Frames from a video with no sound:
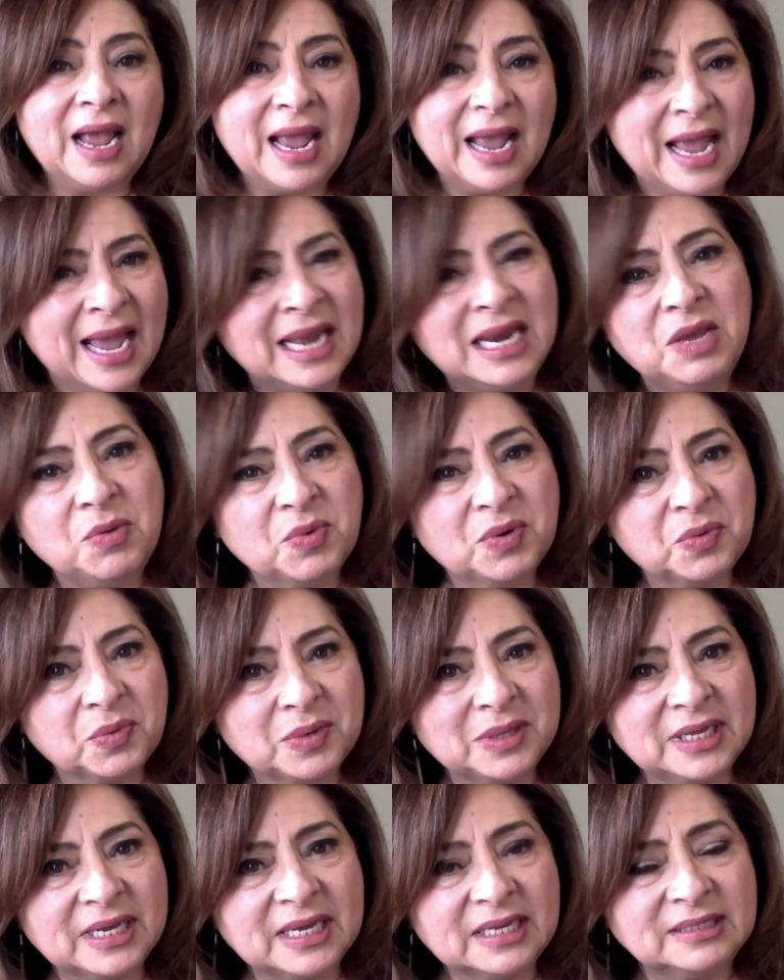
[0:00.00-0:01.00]
Anyone
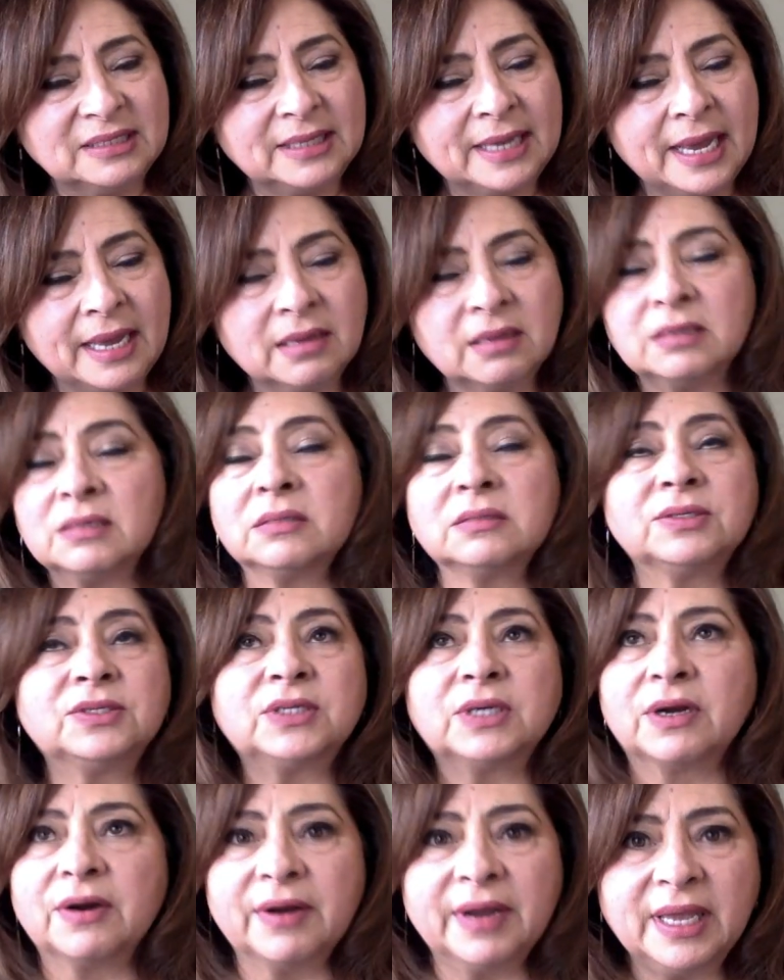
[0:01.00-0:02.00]
really can say, oh,
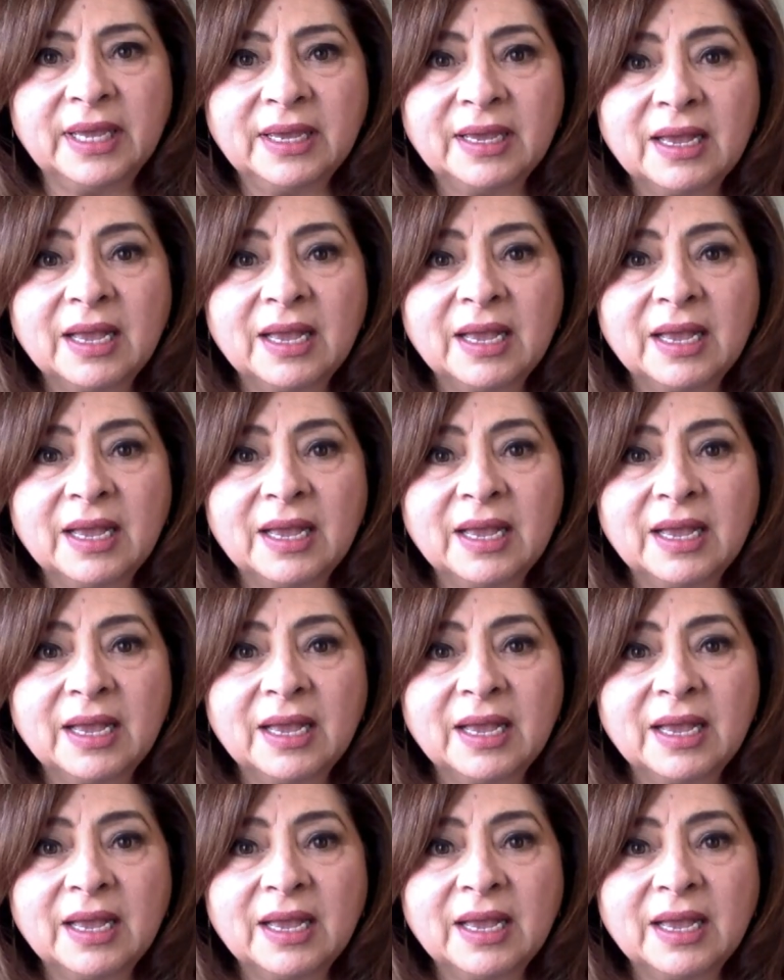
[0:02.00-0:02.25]
sorry,